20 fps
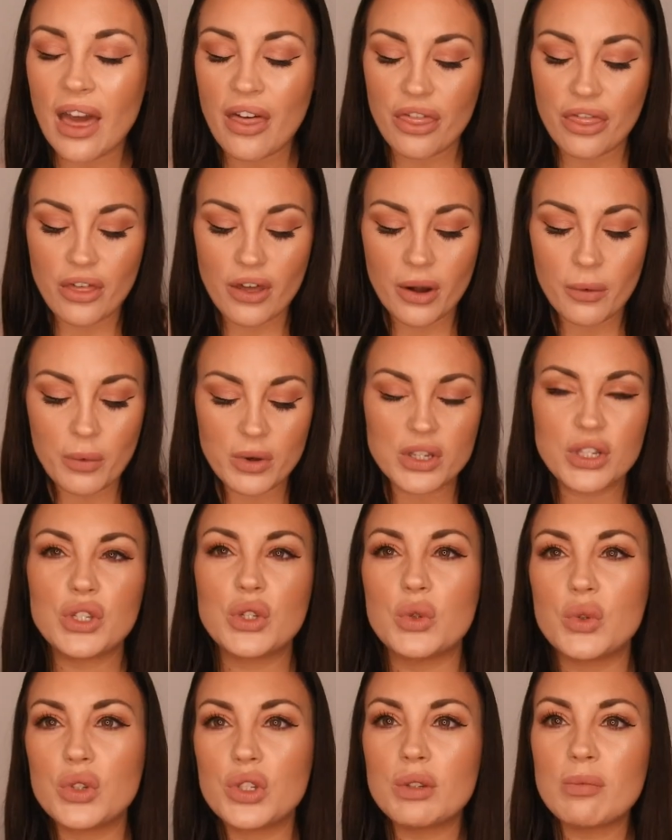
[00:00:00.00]
I thought it
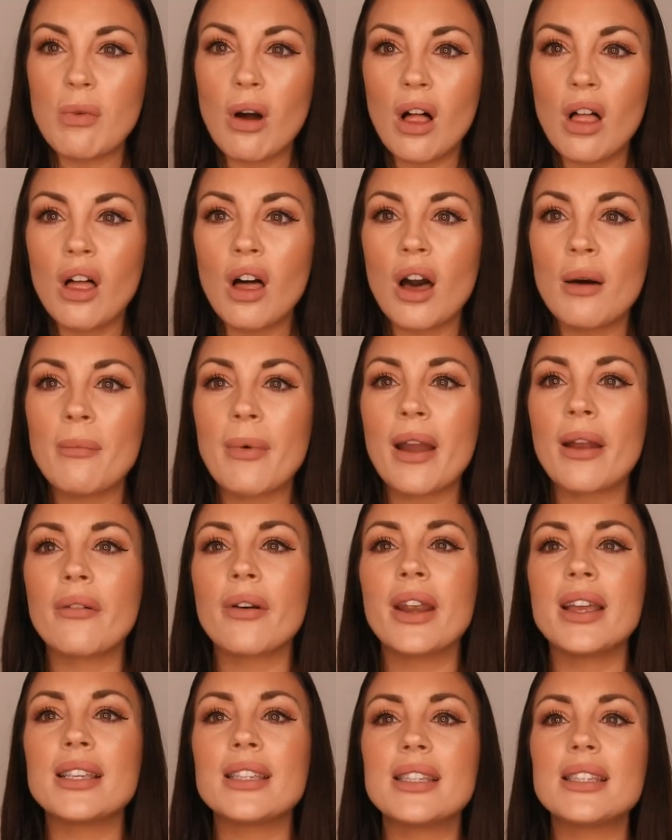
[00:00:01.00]
was too small on my
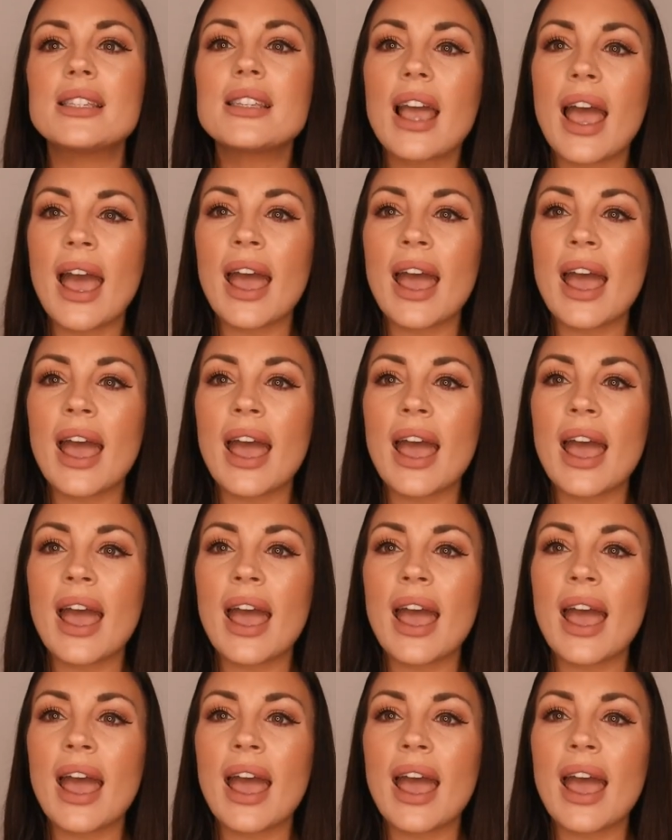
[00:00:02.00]
wrist.